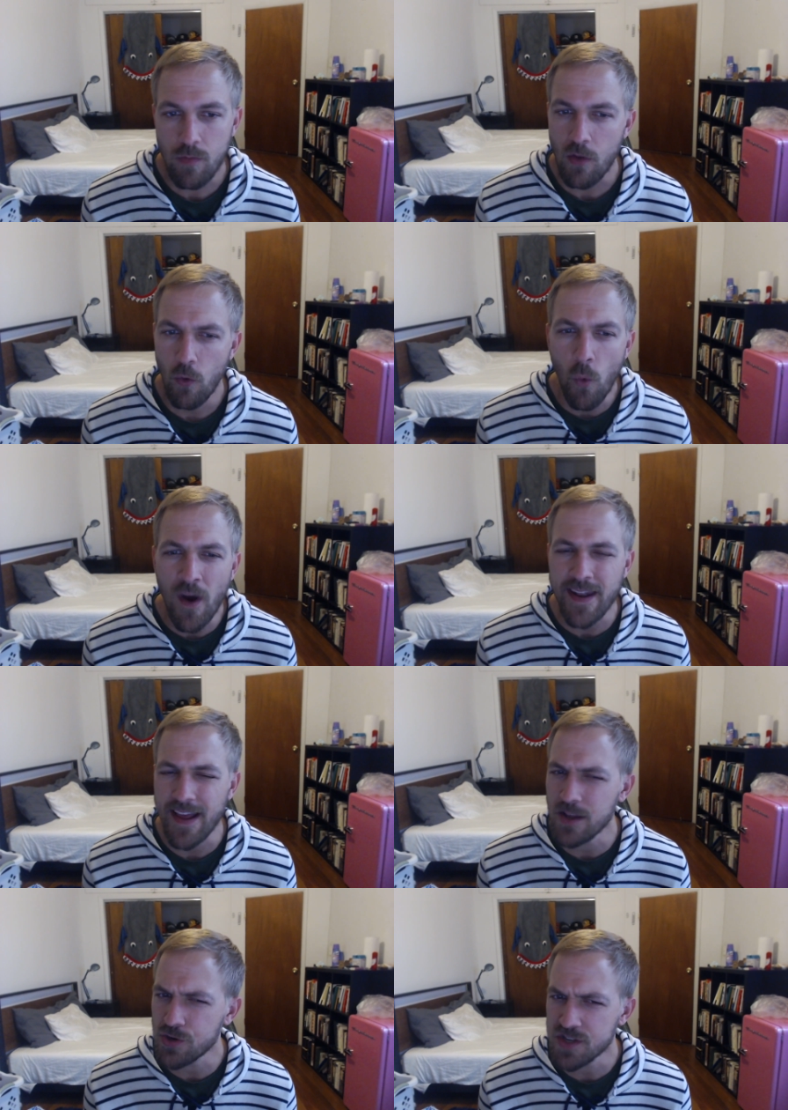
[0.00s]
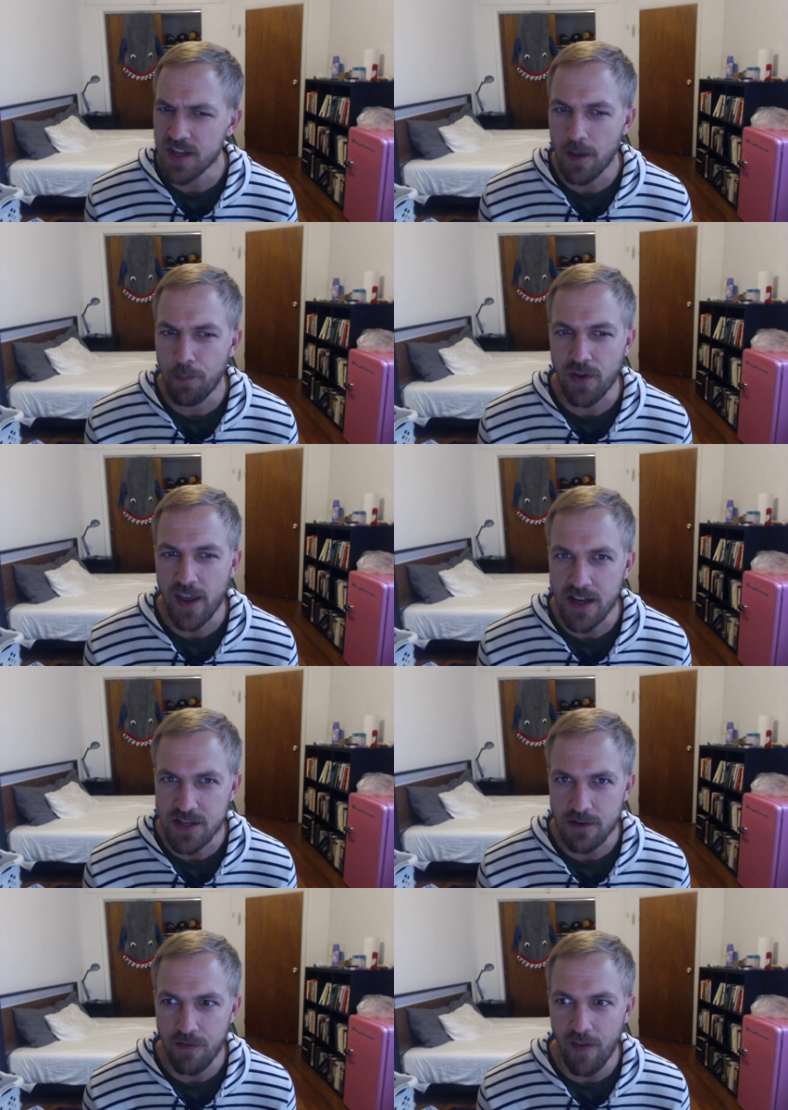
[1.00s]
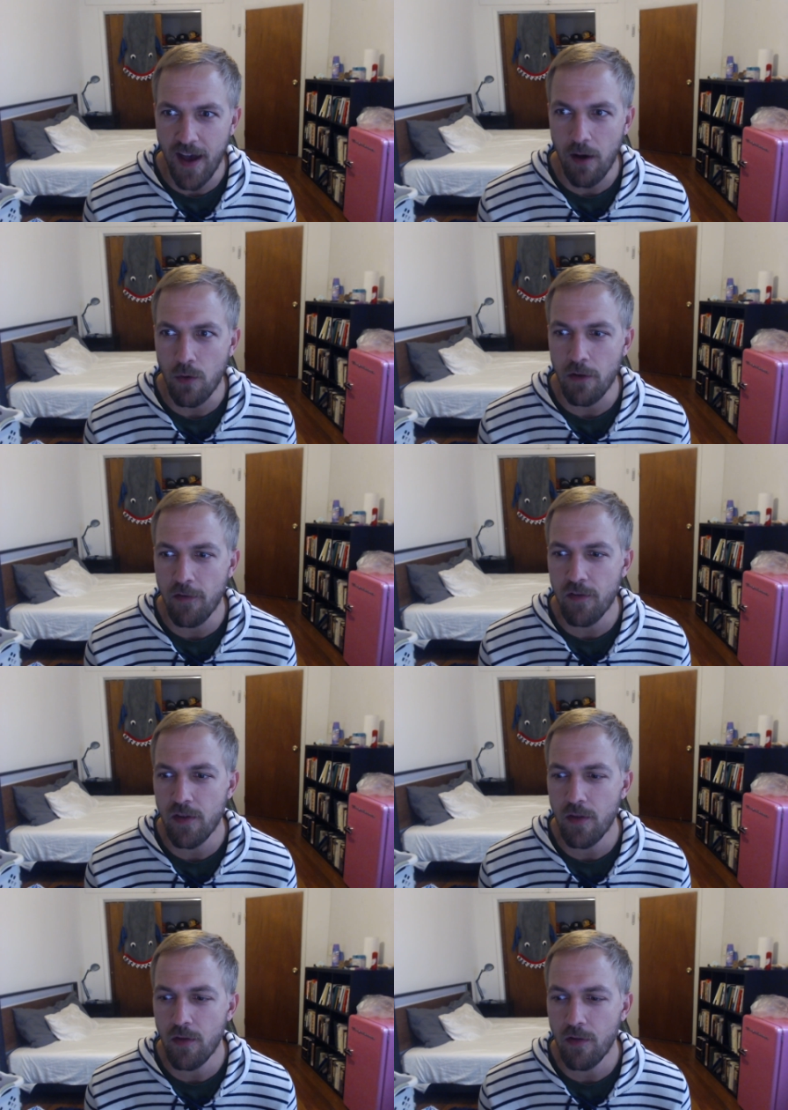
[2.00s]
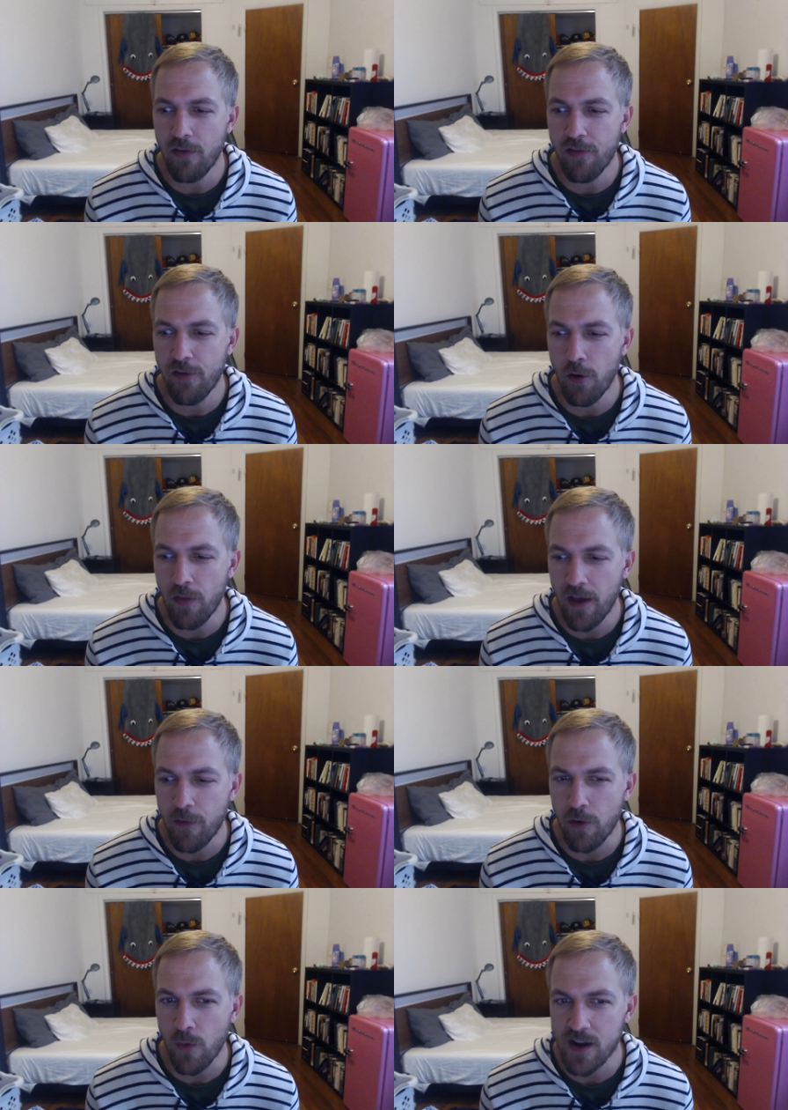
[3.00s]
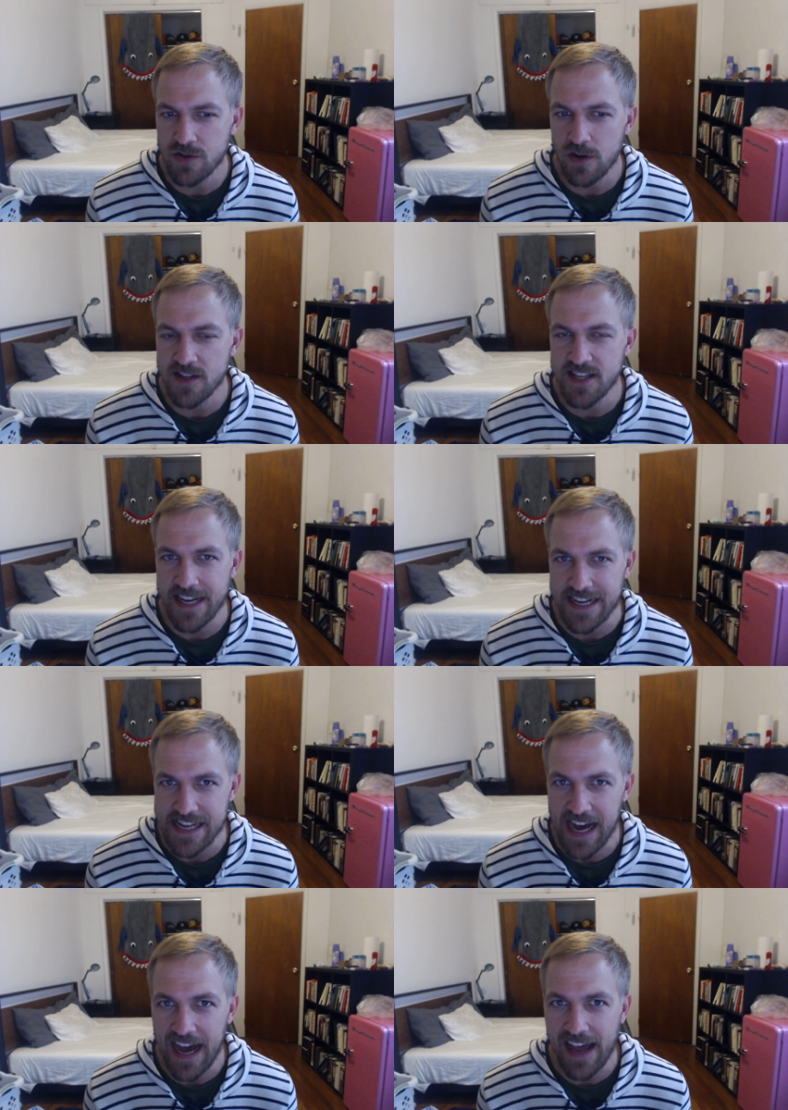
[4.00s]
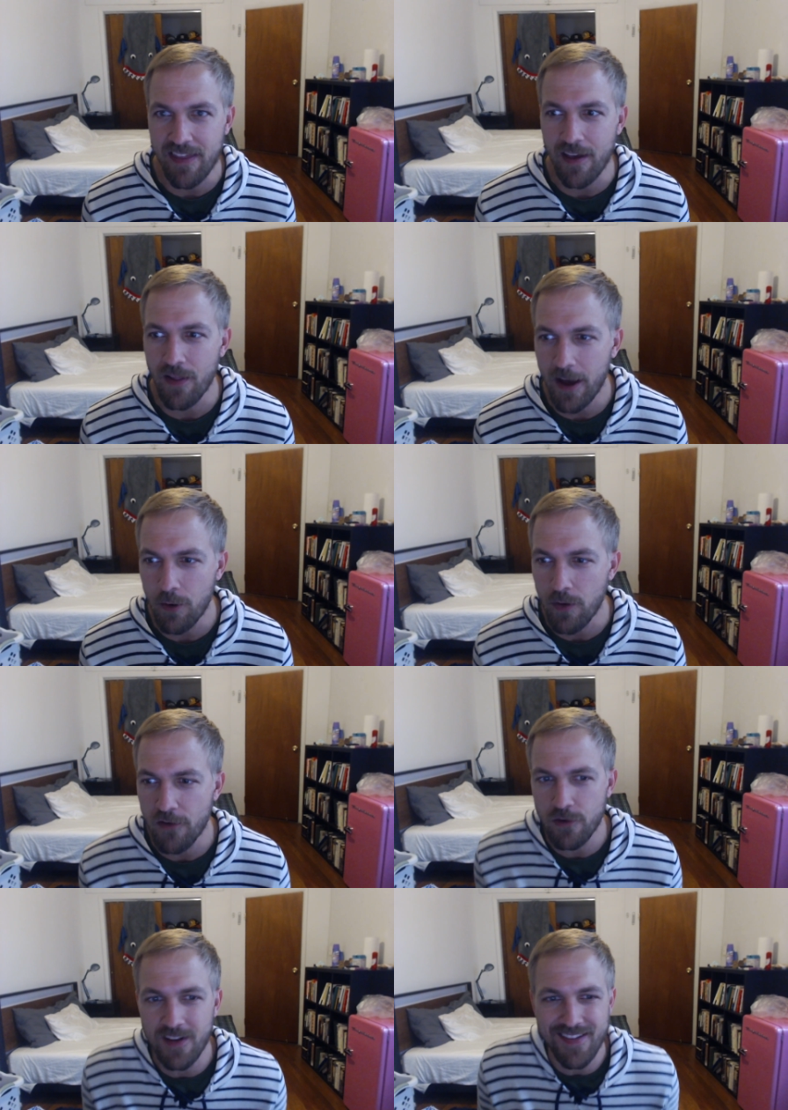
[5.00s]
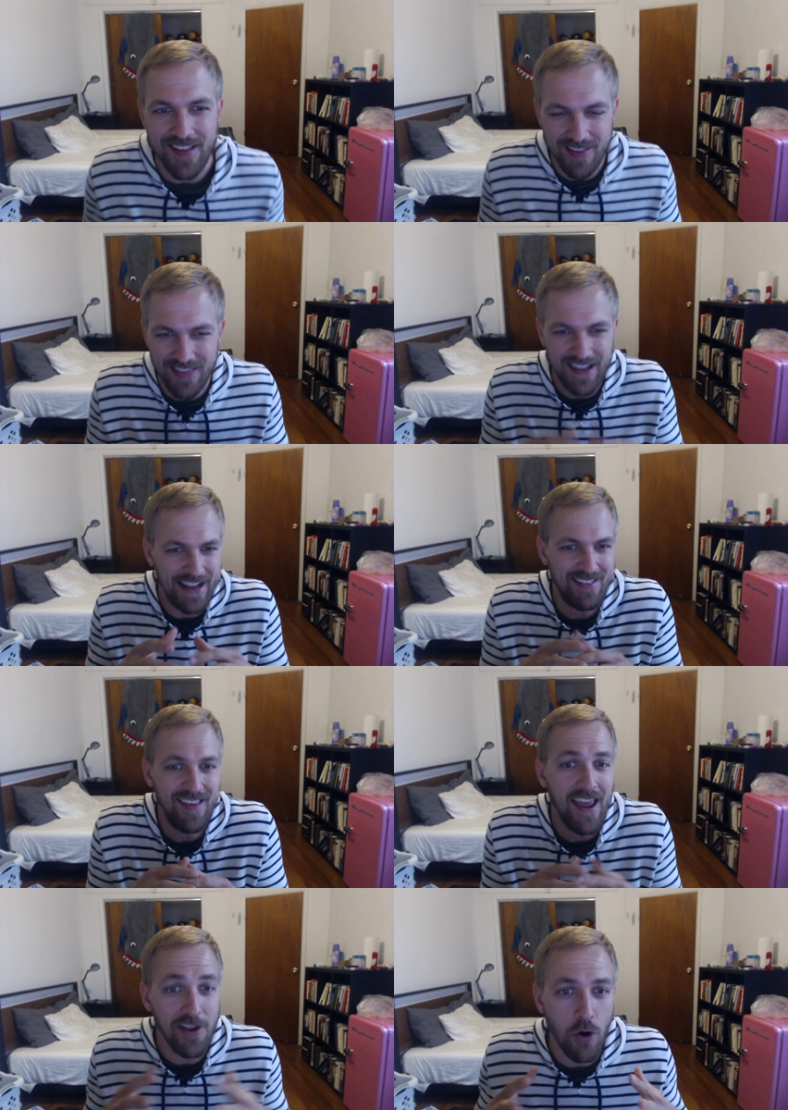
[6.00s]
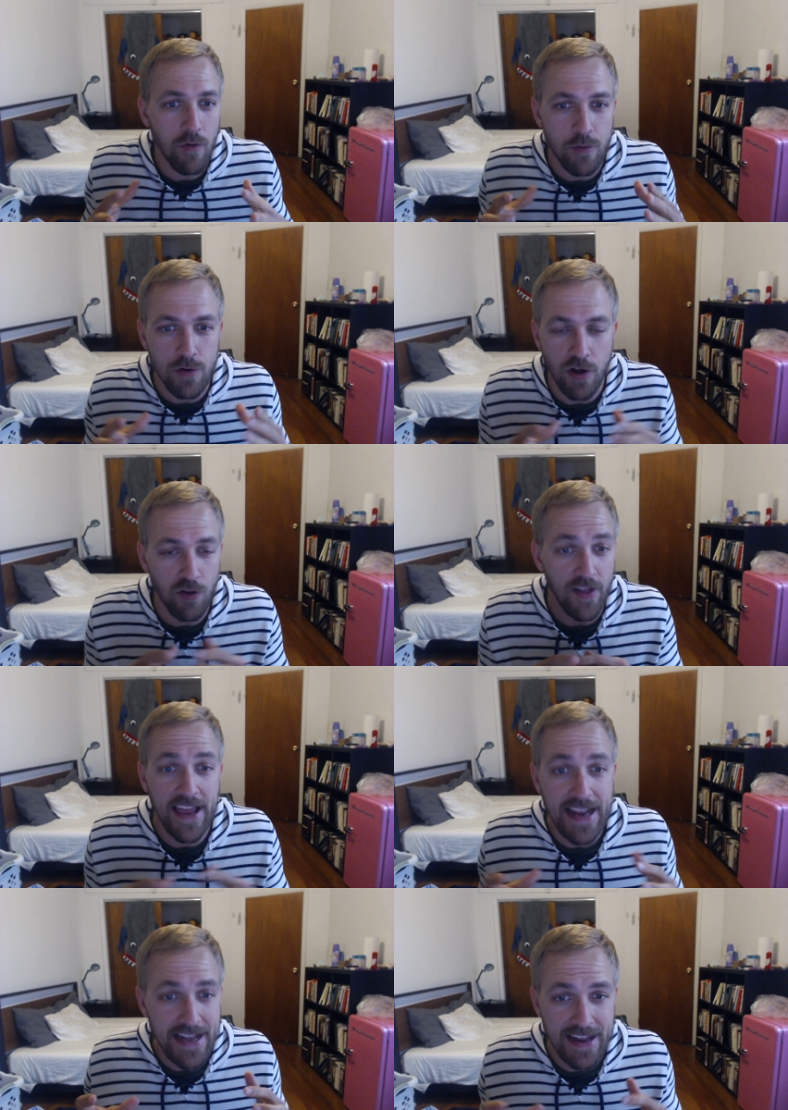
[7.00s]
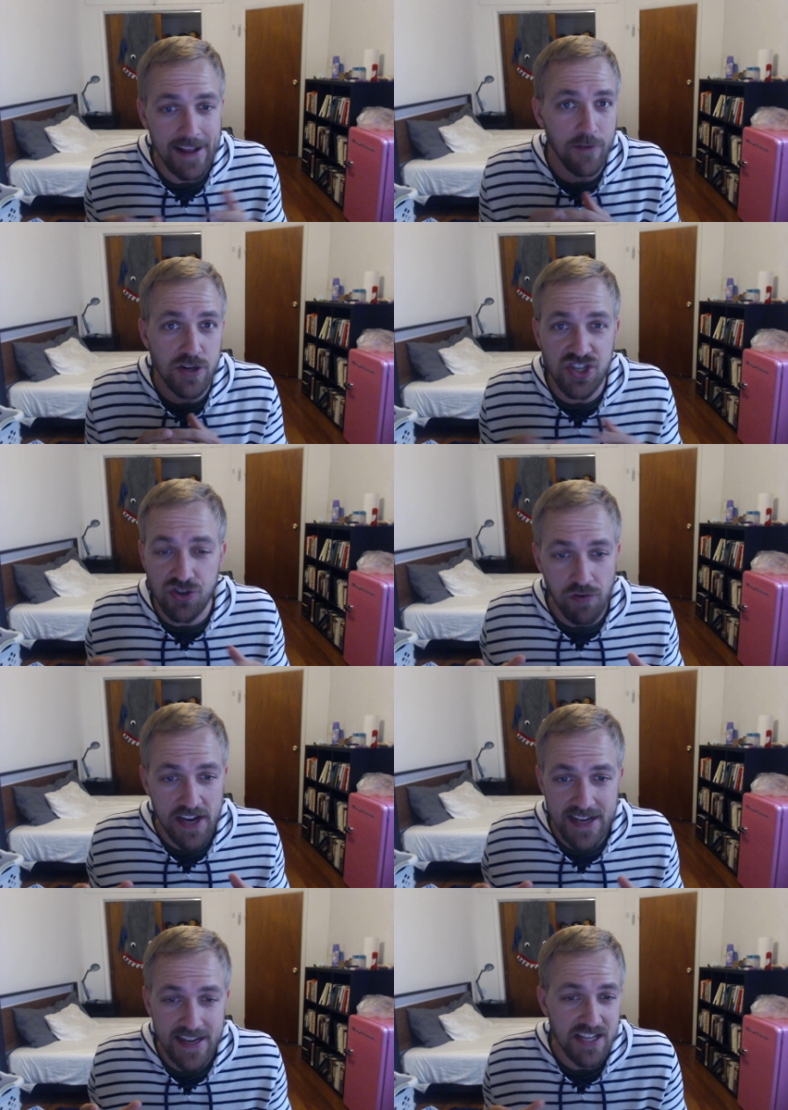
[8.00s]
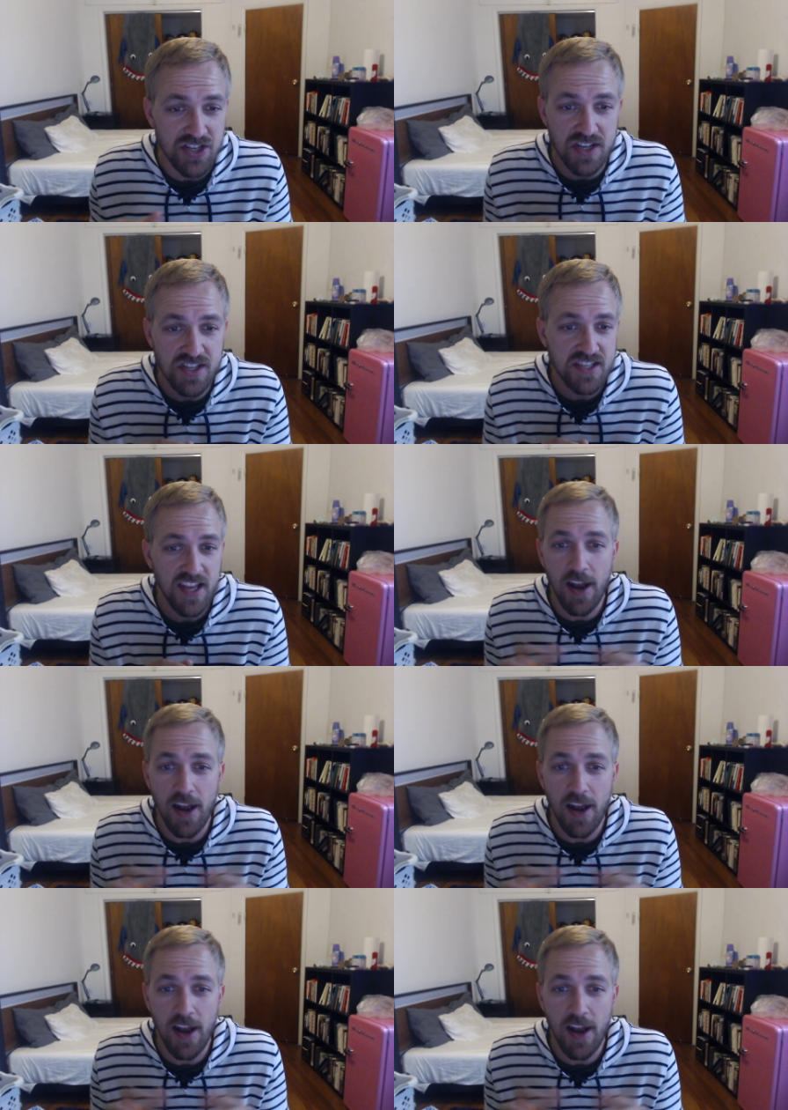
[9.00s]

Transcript: One interesting implication of that was so that their restaurants didn't die, they allowed restaurants to like take over a lane in the street and just set